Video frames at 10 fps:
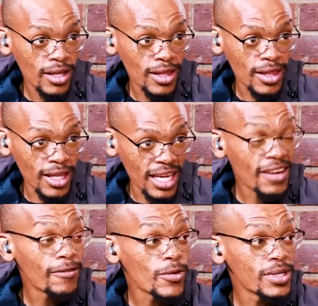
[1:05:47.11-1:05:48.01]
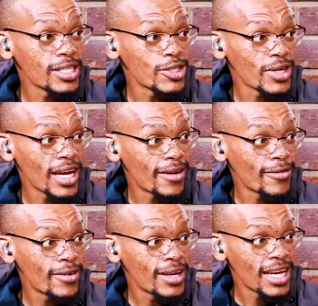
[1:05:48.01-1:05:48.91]
the influence that you
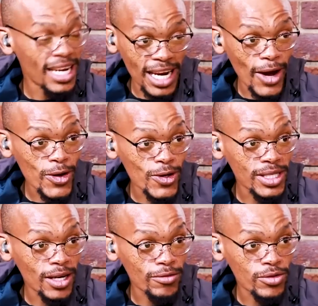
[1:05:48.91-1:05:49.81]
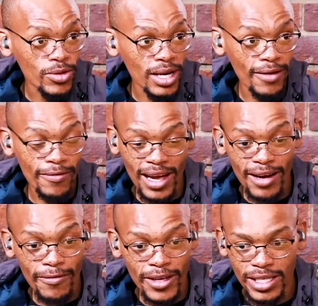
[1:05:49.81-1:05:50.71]
have and allowing yourself to have
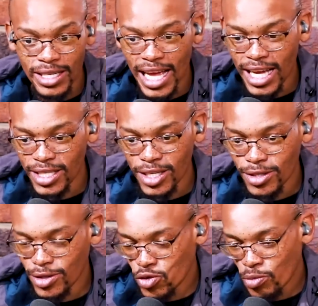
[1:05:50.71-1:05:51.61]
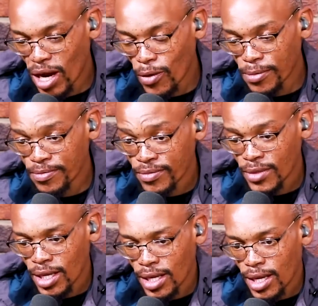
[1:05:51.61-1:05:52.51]
unfettered access to power.
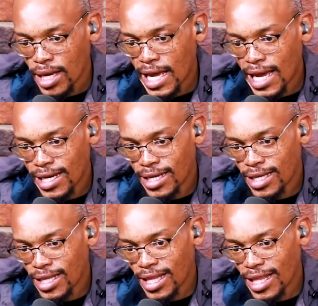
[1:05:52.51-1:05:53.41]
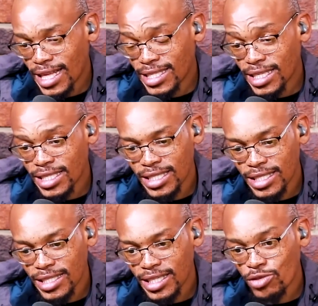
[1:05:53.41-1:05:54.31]
And that's it.
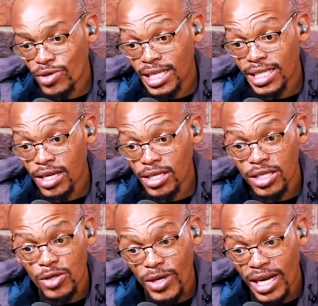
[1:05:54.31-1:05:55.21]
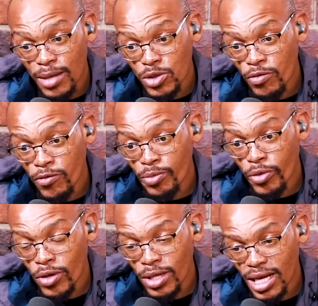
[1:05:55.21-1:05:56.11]
He's really sunk it. When it comes to
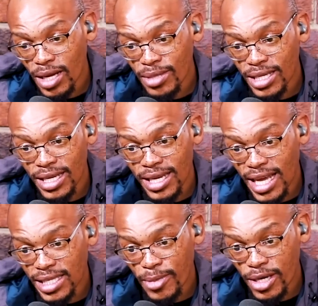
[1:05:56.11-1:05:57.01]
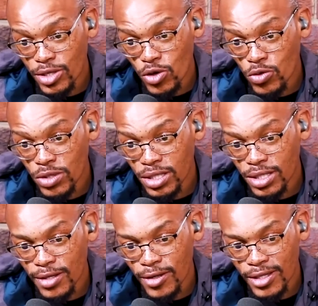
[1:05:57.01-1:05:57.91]
football, I mean, Naspers
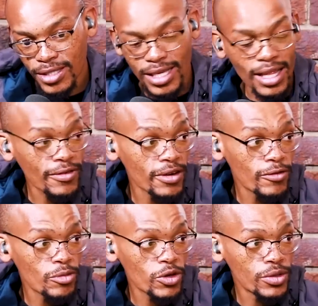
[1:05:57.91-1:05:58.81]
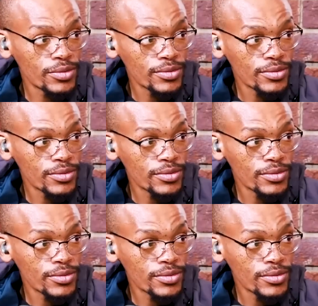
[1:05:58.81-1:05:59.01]
owns South African football.